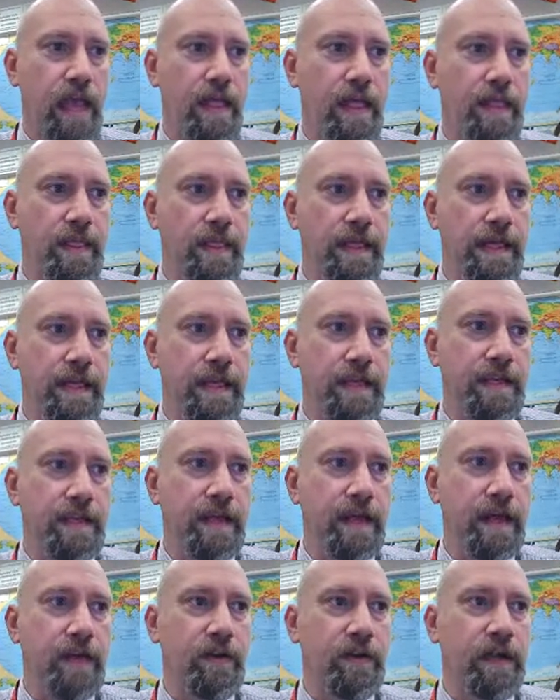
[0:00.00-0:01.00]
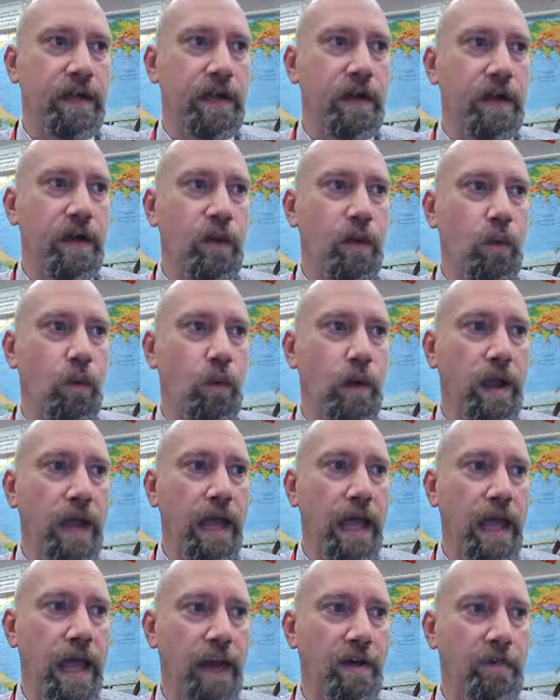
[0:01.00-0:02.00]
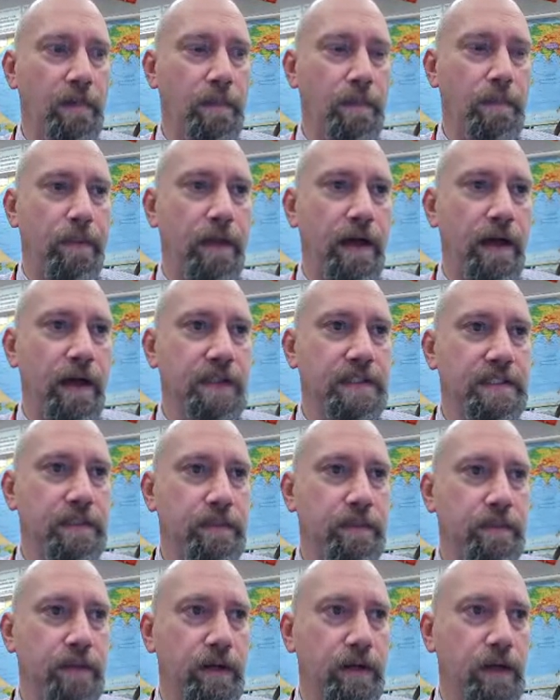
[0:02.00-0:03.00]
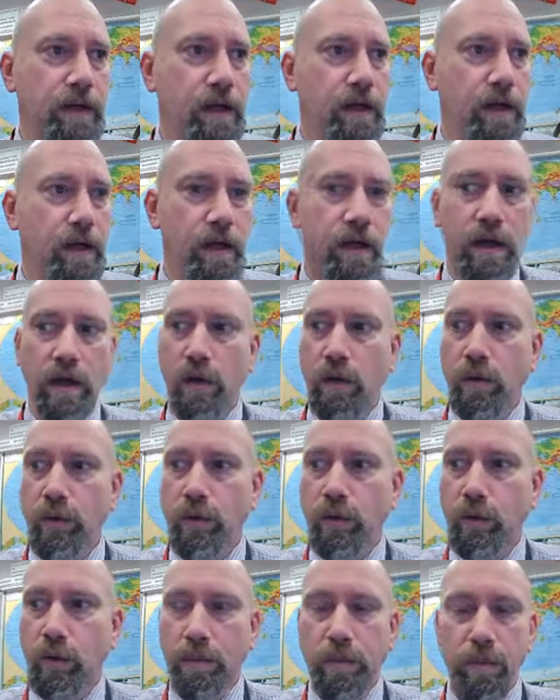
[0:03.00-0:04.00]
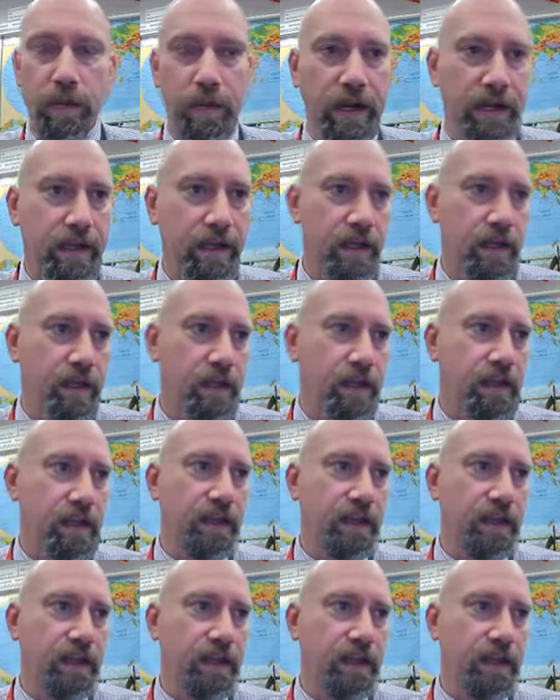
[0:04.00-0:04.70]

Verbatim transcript: And then down here, we have a possible rubric.